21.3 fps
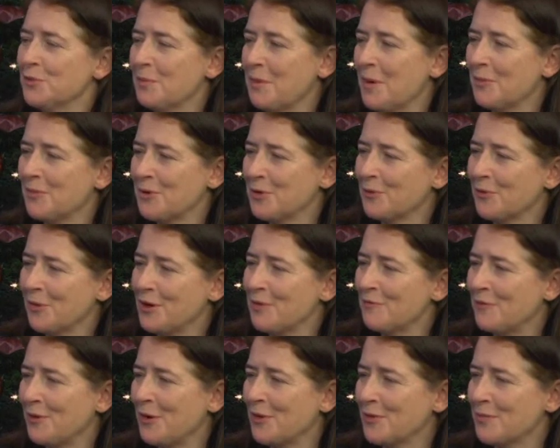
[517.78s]
do, you remember your
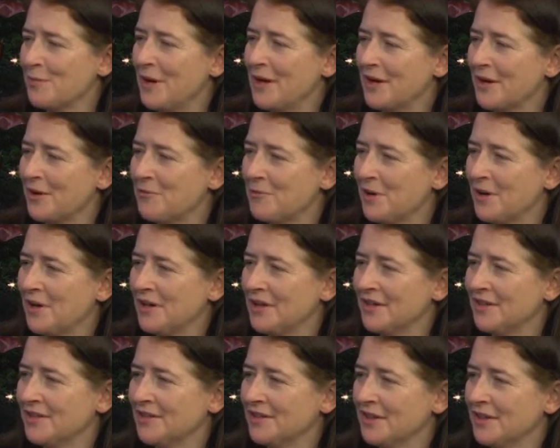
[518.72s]
grandfather making
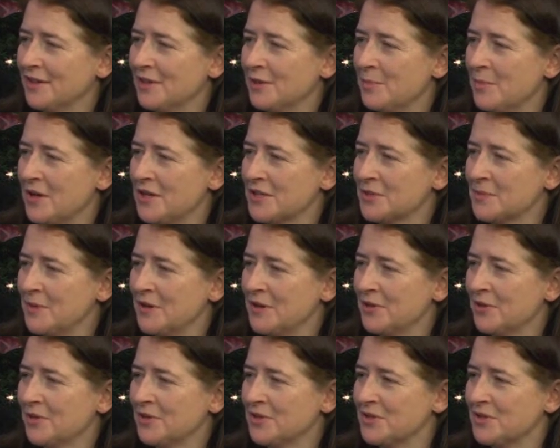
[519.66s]
wine in, in the
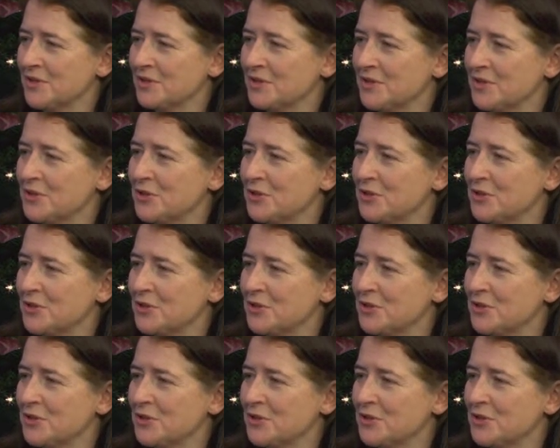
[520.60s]
basement, or did you,